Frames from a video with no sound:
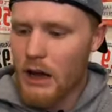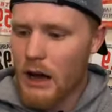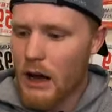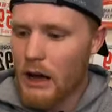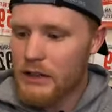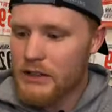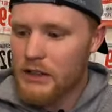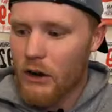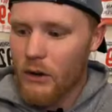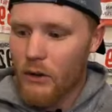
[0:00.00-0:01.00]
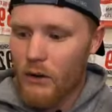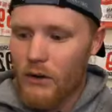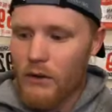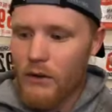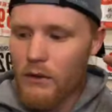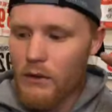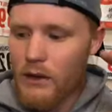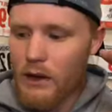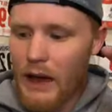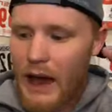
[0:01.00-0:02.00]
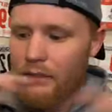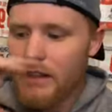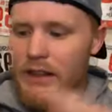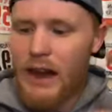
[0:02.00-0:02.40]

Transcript: Uh, so having